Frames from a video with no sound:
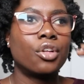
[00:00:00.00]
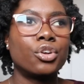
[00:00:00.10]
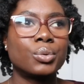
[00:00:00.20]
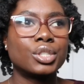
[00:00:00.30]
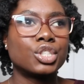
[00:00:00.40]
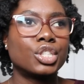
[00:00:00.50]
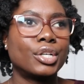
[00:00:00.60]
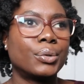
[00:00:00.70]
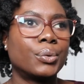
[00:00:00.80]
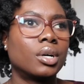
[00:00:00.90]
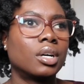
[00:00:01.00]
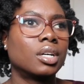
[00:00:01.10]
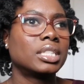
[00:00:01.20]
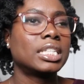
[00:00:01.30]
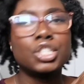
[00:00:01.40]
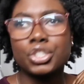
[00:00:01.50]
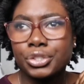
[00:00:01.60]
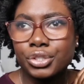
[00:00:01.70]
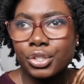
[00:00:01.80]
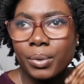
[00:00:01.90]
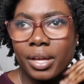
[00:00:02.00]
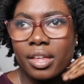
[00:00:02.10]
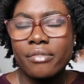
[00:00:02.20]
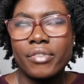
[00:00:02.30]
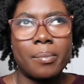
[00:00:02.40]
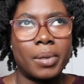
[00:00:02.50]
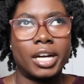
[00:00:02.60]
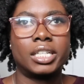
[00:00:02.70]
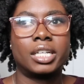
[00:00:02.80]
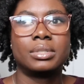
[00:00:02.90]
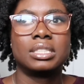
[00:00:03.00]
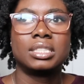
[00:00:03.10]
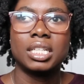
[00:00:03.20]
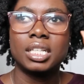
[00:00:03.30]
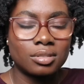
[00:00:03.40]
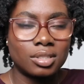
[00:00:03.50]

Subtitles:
There was no t-shirts in the way that Vampire Diaries did.